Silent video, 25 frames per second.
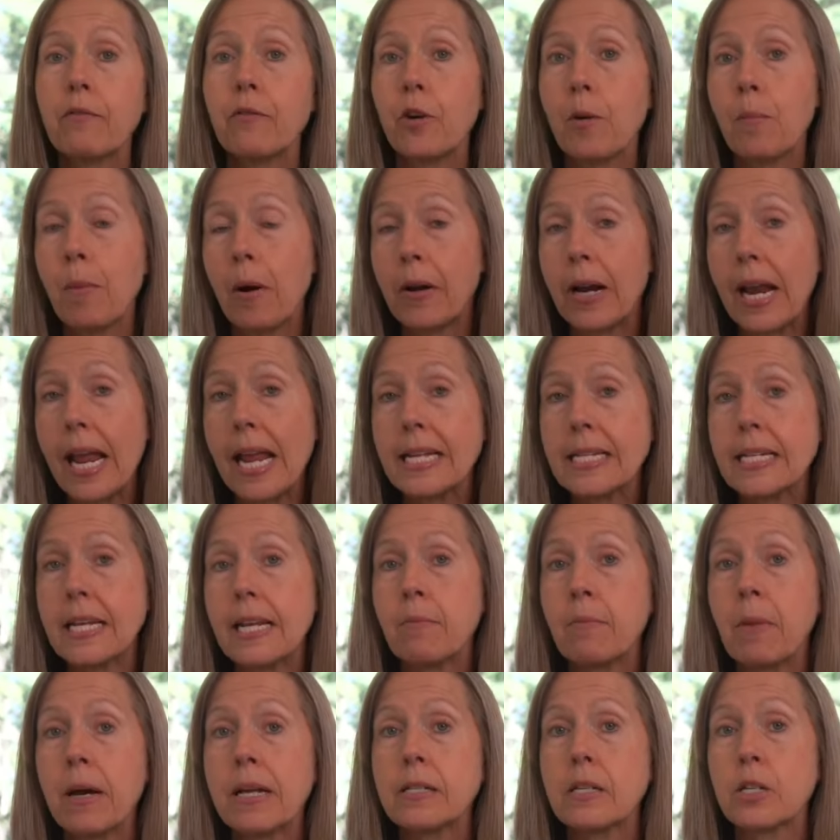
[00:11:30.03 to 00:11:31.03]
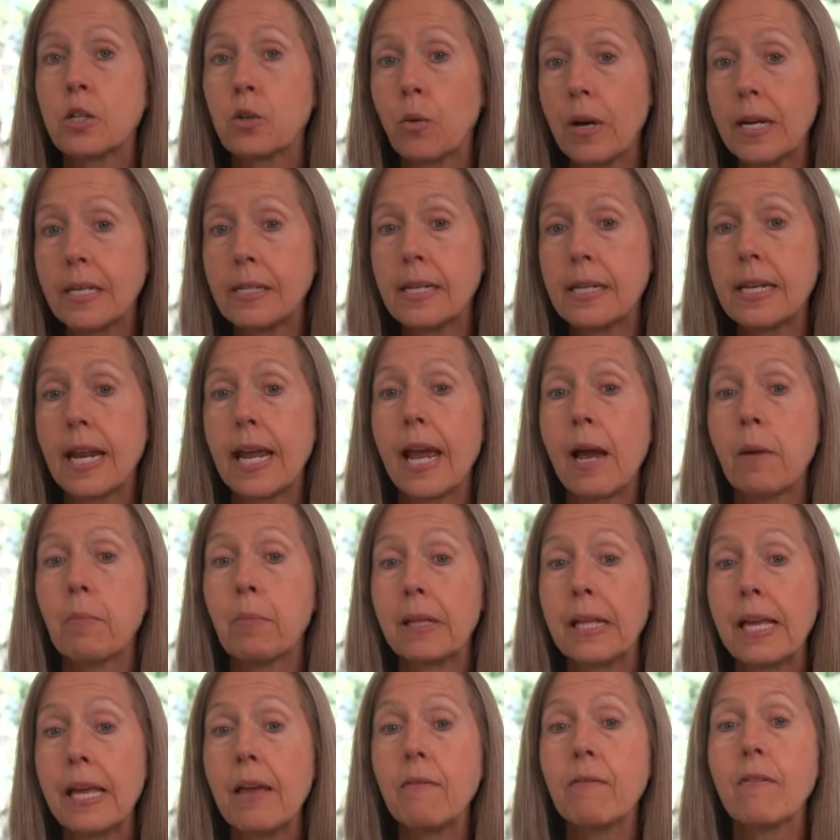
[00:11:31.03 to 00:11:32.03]
for about 18 months, twice a day, I
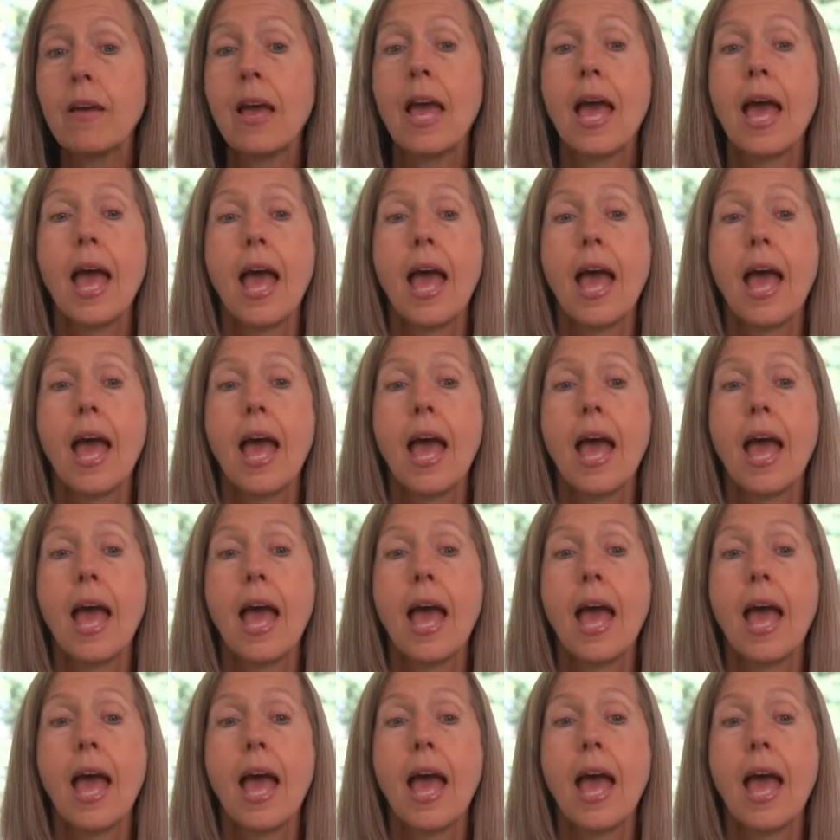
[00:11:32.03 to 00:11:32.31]
believe.